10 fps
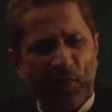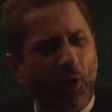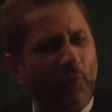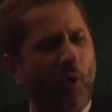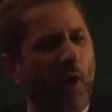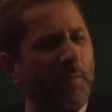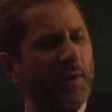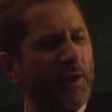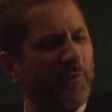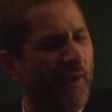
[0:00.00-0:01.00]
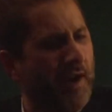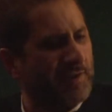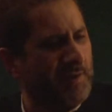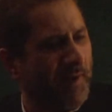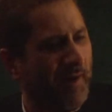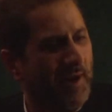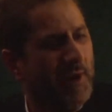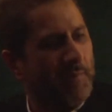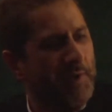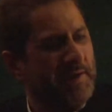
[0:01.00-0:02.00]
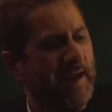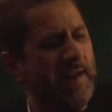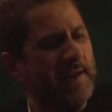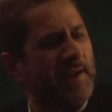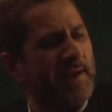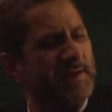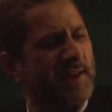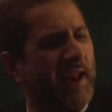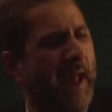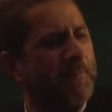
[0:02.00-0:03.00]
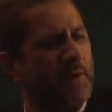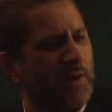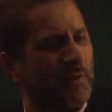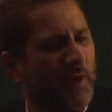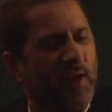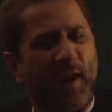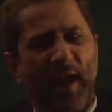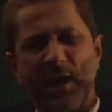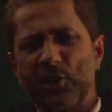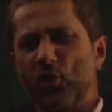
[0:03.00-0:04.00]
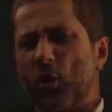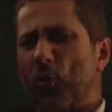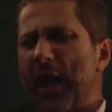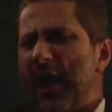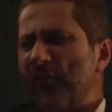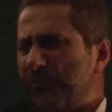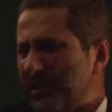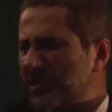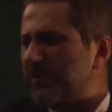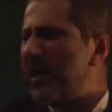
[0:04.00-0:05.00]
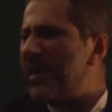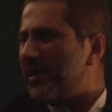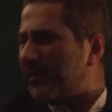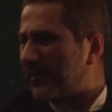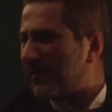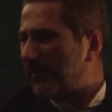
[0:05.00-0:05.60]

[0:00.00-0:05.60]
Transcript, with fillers: of Muhammad and Fatima be taken as a captive and your wife be spared.